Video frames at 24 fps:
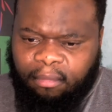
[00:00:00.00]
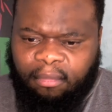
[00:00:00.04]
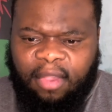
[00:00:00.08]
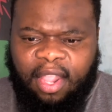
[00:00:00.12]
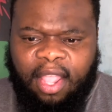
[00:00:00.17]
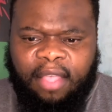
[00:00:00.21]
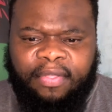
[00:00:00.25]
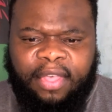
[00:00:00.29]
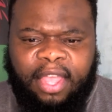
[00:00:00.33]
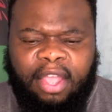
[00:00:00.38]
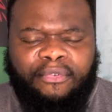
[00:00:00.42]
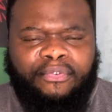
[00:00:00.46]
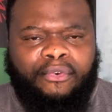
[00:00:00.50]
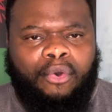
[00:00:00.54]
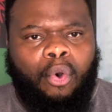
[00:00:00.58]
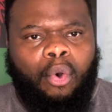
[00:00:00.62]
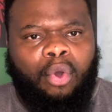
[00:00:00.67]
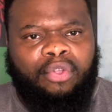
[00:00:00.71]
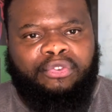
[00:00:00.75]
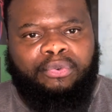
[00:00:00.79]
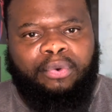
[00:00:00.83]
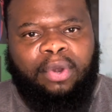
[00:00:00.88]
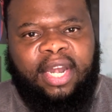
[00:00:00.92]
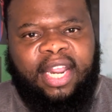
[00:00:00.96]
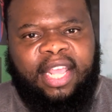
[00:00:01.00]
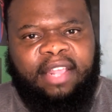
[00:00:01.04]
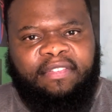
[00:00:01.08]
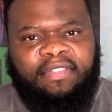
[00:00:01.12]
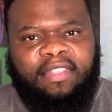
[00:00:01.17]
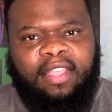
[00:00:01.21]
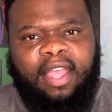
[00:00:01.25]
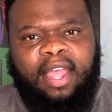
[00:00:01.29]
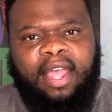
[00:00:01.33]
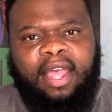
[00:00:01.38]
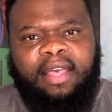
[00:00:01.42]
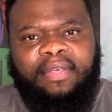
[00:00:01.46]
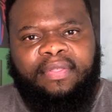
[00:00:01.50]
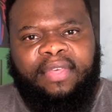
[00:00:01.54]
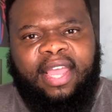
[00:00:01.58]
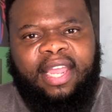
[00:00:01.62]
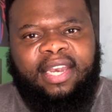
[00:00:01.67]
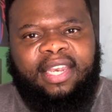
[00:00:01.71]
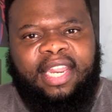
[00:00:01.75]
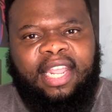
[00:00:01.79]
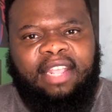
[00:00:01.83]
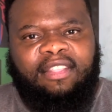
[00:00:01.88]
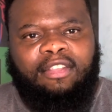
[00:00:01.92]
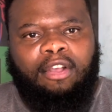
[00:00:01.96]
They, of course, released their
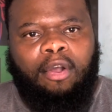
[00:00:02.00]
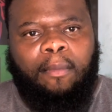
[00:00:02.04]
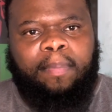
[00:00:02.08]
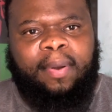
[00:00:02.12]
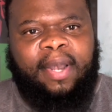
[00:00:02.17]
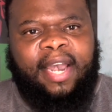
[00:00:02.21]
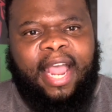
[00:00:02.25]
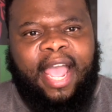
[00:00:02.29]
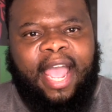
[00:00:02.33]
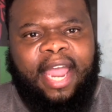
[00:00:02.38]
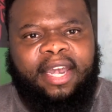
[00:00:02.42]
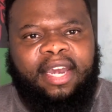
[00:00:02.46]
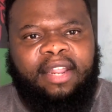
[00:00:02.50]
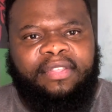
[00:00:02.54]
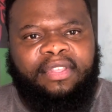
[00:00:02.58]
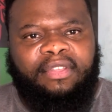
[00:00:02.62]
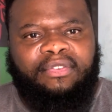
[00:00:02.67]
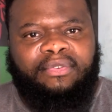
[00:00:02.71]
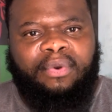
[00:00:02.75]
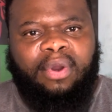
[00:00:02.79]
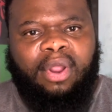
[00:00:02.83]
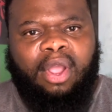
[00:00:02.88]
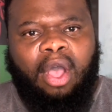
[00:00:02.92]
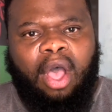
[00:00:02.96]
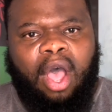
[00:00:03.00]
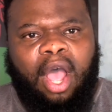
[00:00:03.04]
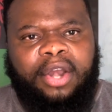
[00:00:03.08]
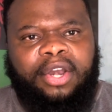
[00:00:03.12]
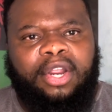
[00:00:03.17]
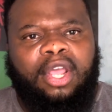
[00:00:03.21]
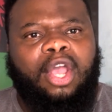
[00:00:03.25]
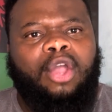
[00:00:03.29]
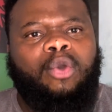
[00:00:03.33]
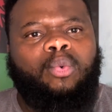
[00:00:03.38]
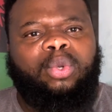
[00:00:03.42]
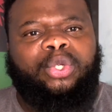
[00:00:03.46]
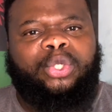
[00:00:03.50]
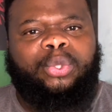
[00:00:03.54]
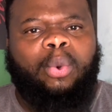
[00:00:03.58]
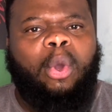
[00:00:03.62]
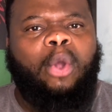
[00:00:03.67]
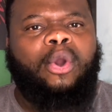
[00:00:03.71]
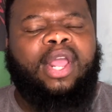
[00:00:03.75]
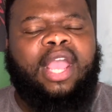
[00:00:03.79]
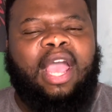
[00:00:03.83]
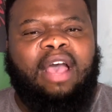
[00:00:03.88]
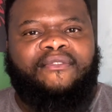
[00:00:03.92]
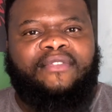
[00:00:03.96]
detailed plan in this regard, which we
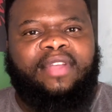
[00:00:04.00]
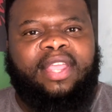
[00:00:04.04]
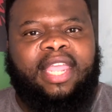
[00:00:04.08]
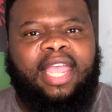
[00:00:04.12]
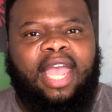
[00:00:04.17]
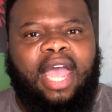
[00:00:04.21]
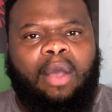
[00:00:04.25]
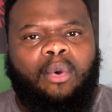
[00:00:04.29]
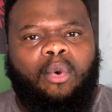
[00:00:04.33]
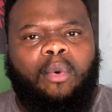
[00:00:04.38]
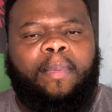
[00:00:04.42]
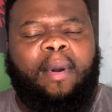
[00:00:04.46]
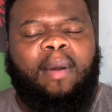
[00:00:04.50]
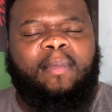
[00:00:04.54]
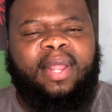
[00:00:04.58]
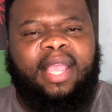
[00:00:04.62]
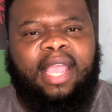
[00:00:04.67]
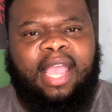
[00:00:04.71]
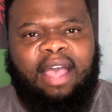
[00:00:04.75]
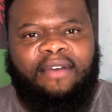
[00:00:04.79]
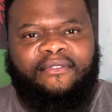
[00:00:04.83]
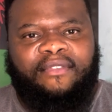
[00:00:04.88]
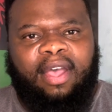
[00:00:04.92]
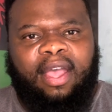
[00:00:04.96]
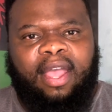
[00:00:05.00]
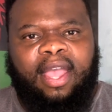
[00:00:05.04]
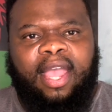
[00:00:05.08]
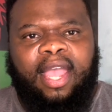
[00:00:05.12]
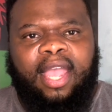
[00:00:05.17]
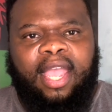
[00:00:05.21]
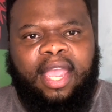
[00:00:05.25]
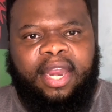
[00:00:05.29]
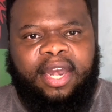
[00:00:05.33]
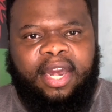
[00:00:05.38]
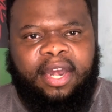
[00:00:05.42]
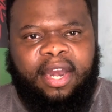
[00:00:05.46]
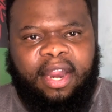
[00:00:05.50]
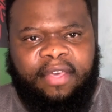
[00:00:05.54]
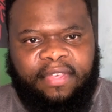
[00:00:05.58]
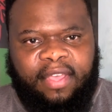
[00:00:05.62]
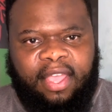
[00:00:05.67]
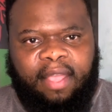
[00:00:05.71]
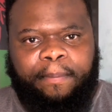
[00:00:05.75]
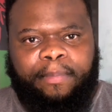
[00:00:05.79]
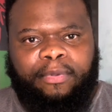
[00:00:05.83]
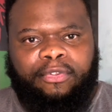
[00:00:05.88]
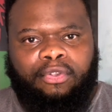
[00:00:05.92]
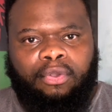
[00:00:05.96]
won't cover here. We'll probably cover in another
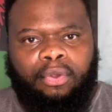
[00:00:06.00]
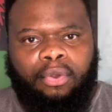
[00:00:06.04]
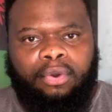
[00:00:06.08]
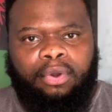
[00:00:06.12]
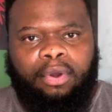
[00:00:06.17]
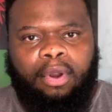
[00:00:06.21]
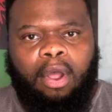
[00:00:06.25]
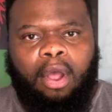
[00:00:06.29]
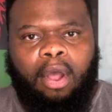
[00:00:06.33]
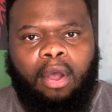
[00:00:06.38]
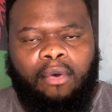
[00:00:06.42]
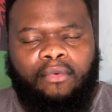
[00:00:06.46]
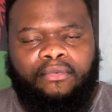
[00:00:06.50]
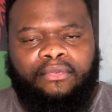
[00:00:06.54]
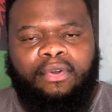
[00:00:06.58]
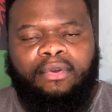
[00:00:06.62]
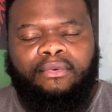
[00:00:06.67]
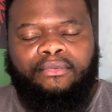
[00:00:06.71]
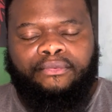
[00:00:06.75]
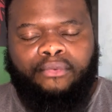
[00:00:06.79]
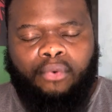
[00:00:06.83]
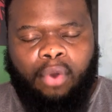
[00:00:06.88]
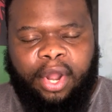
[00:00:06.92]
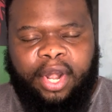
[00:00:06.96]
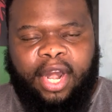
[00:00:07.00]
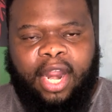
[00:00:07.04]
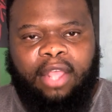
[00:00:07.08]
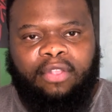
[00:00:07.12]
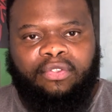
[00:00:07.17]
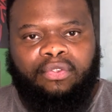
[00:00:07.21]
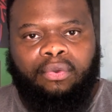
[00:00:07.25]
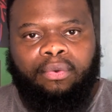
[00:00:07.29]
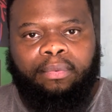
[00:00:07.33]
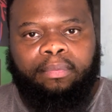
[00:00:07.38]
episode of Vuka Nazo.